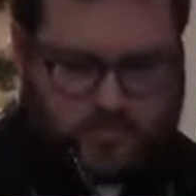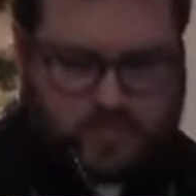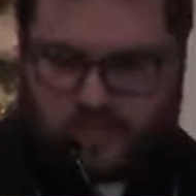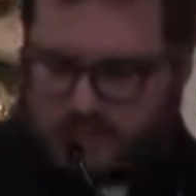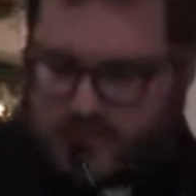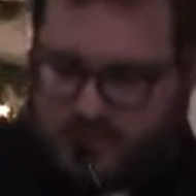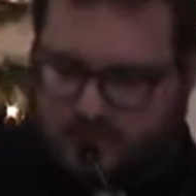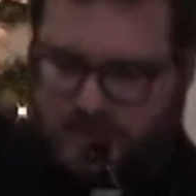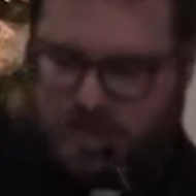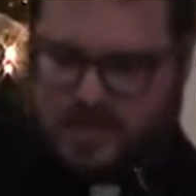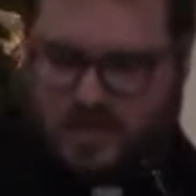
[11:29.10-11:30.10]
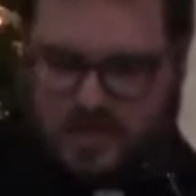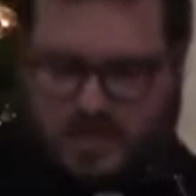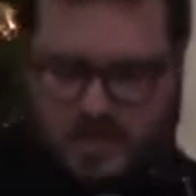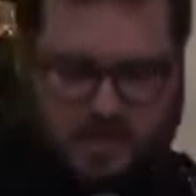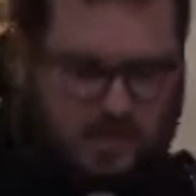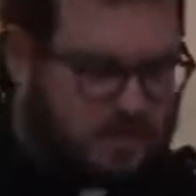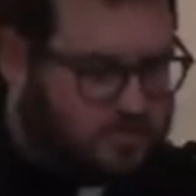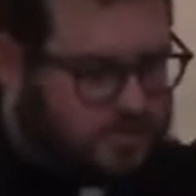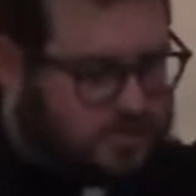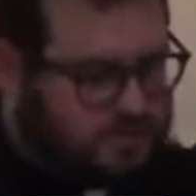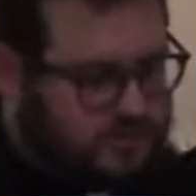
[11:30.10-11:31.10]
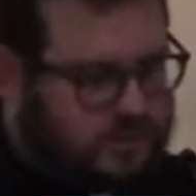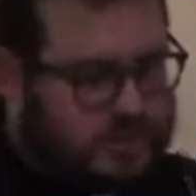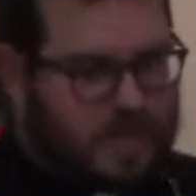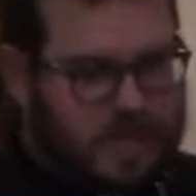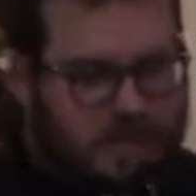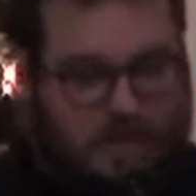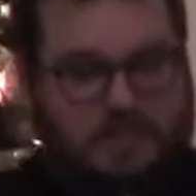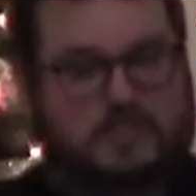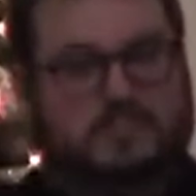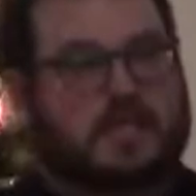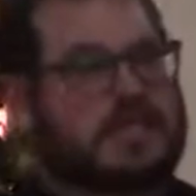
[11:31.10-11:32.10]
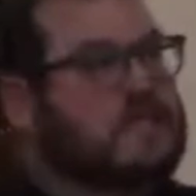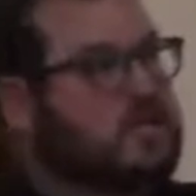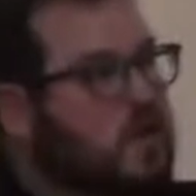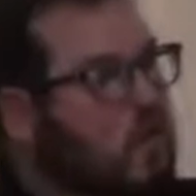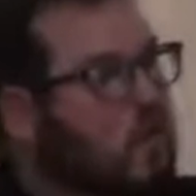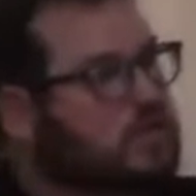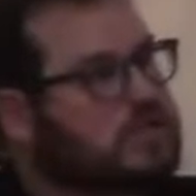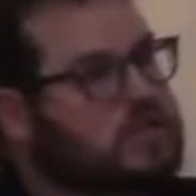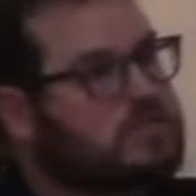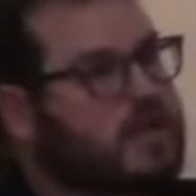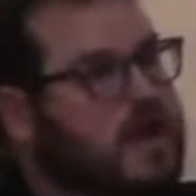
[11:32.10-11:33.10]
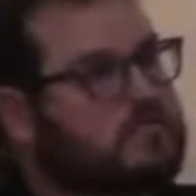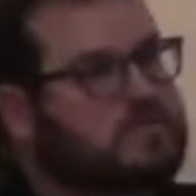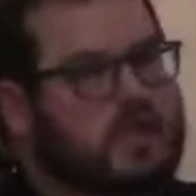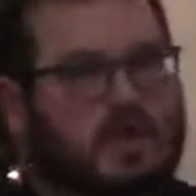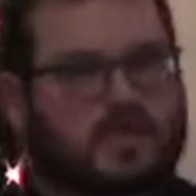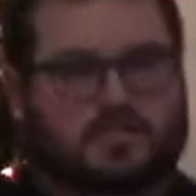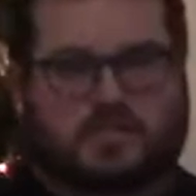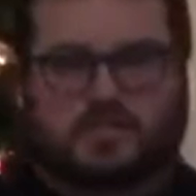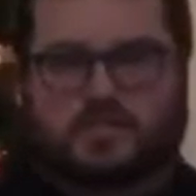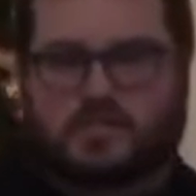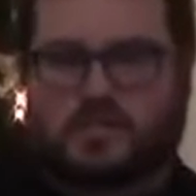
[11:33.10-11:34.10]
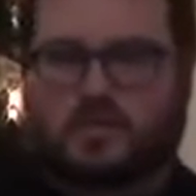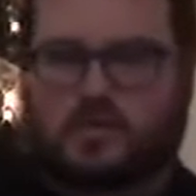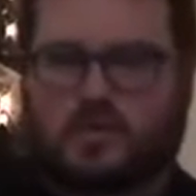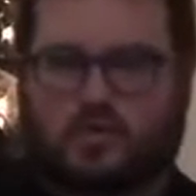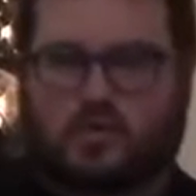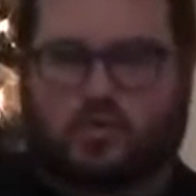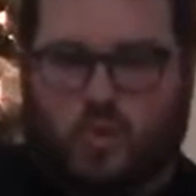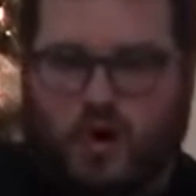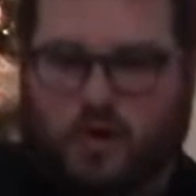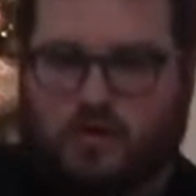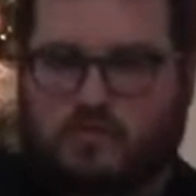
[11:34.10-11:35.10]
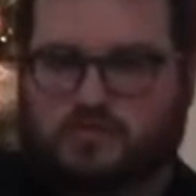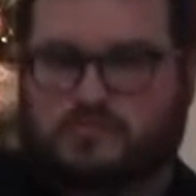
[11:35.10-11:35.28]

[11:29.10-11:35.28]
And the second thing he specifically highlights is that he only baptizes with water.